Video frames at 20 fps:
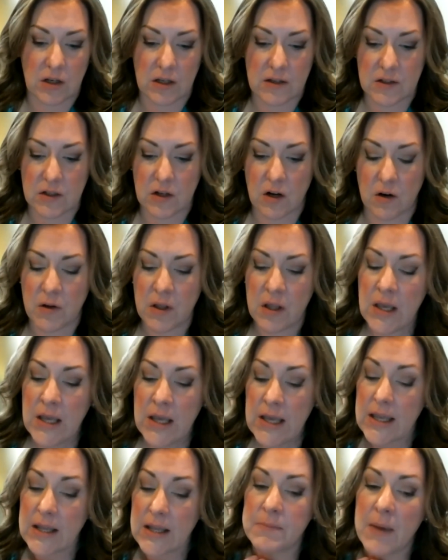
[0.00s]
Because,
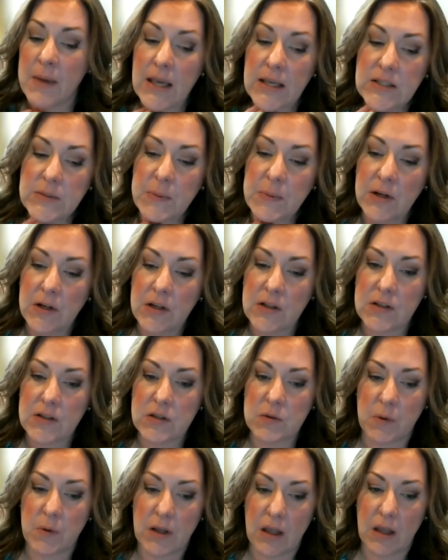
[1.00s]
in my
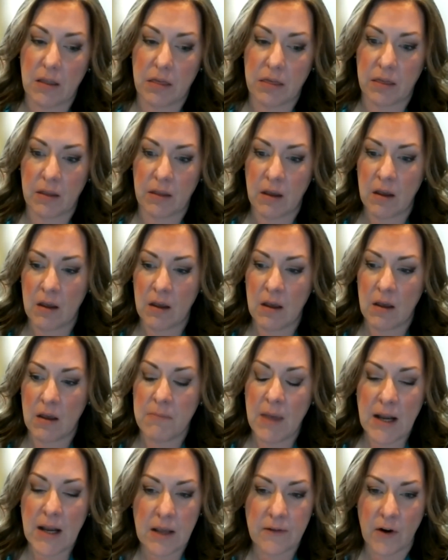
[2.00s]
experience with
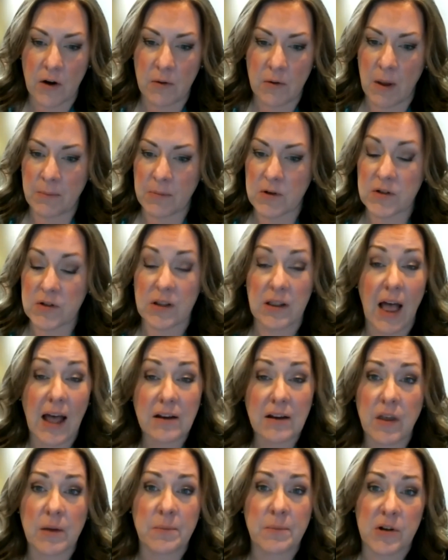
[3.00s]
many of our members, a lot
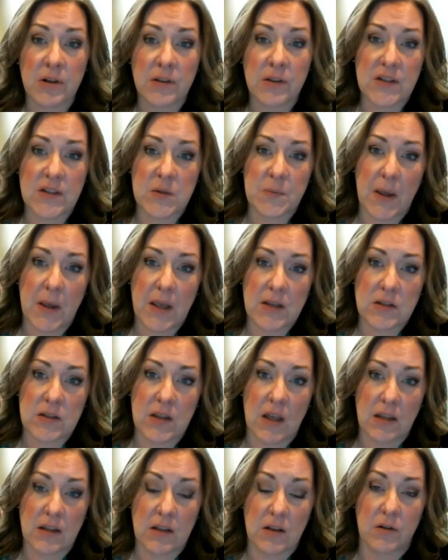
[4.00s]
of them are in the space
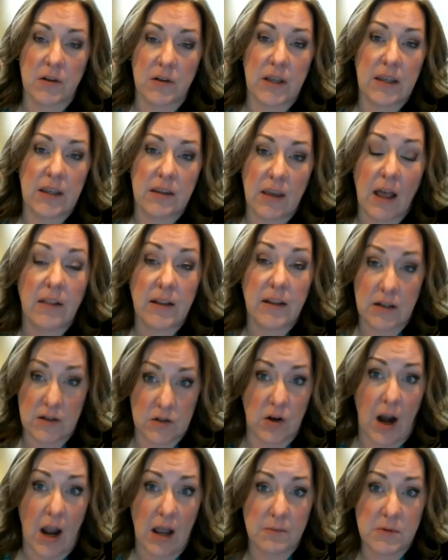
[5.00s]
that, Kelly
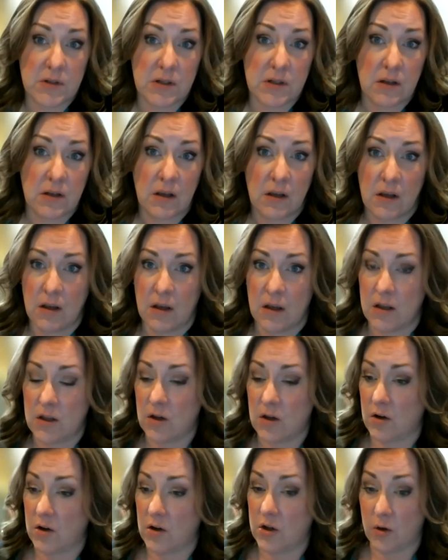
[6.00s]
described.
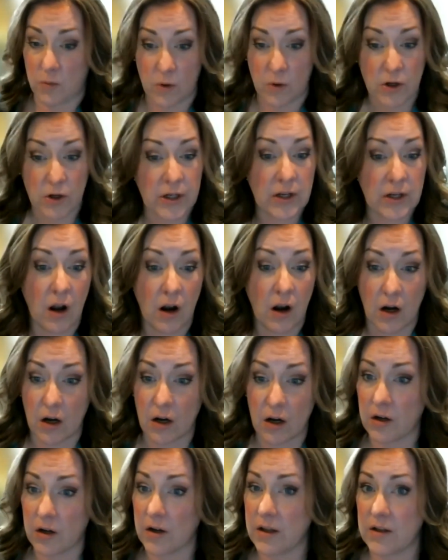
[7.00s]
You're working
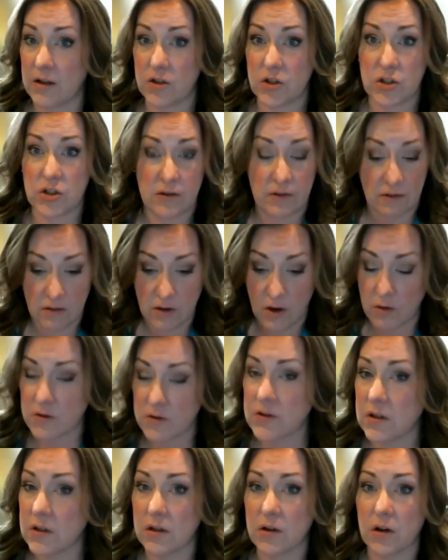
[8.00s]
hard,
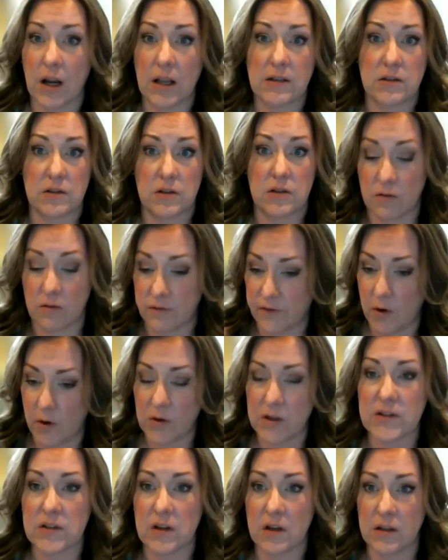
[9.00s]
nose to the grindstone,
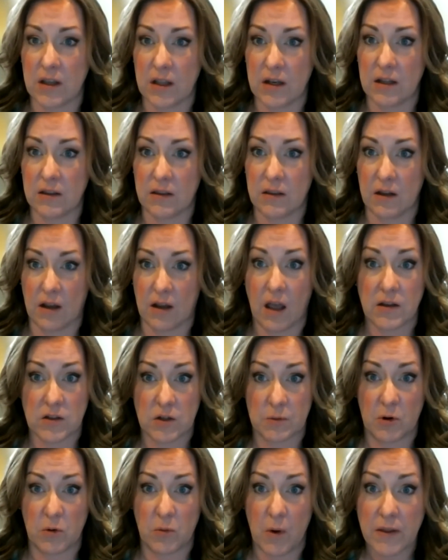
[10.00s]
focused on getting the
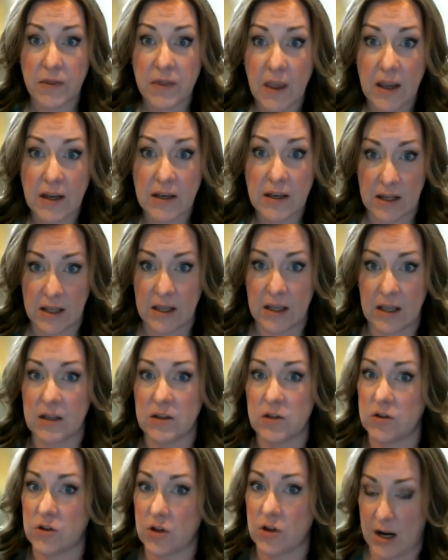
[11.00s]
customer what they
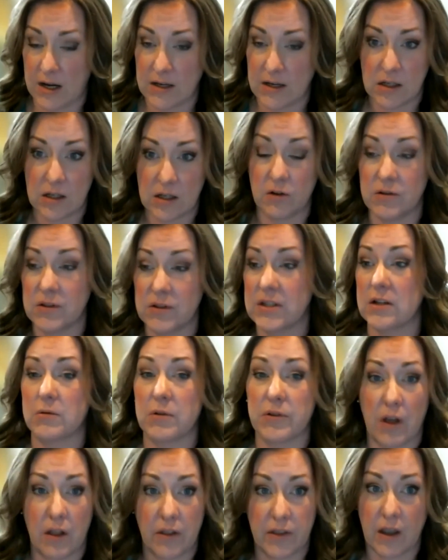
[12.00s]
need, trying to, deal
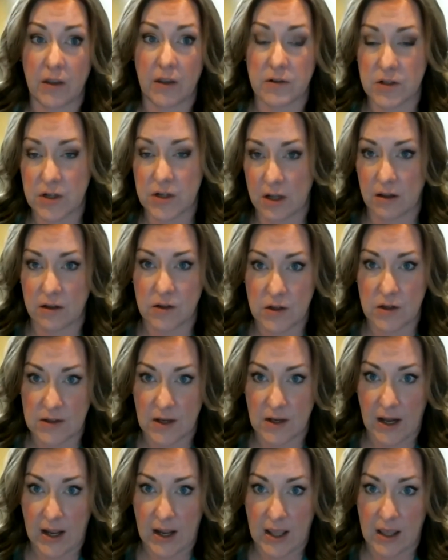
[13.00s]
with all the other challenges
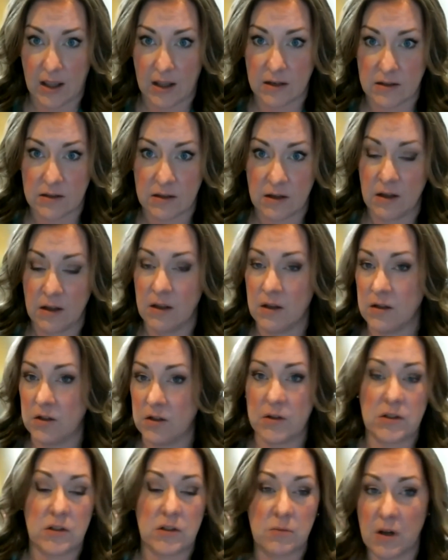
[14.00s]
at hand,
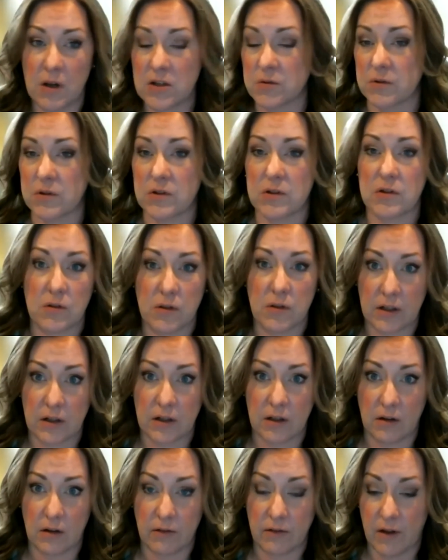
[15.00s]
doing too much with too
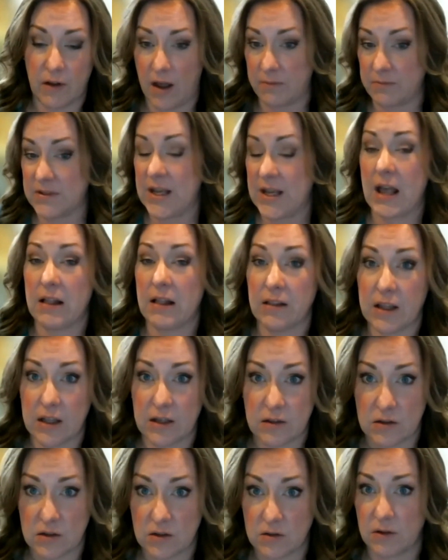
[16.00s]
little
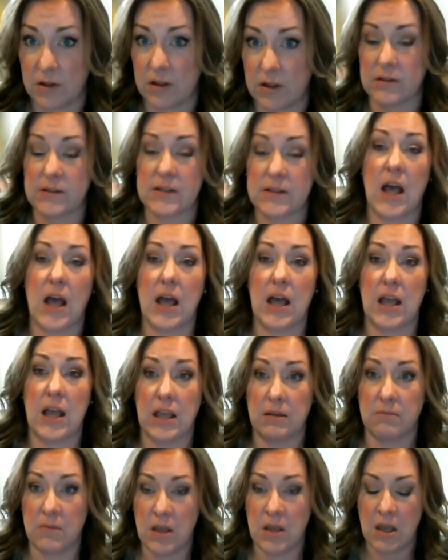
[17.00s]
talent, too little
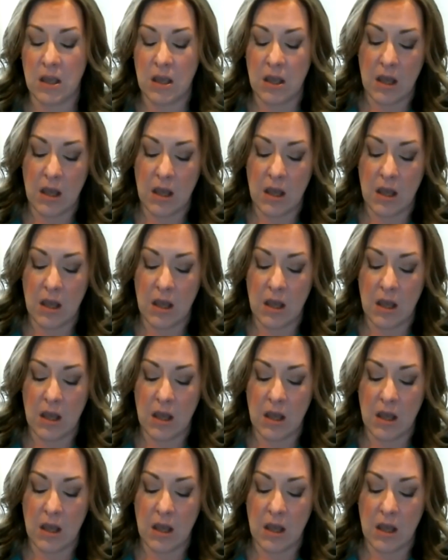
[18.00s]
time.